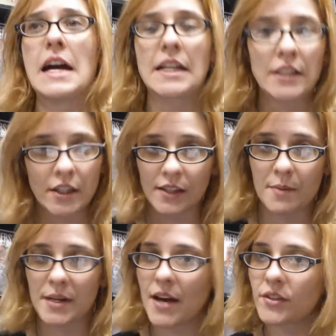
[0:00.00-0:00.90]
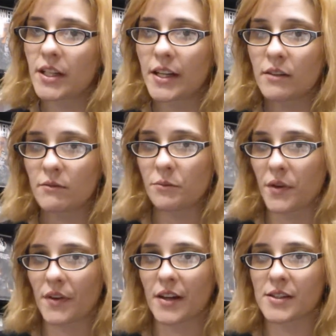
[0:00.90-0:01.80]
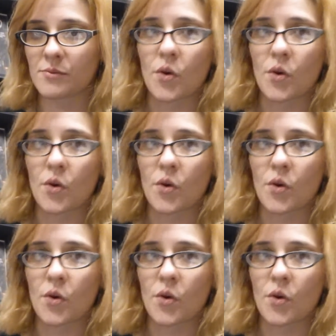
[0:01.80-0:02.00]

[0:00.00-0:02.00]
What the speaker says: clearly benevolent, we've got some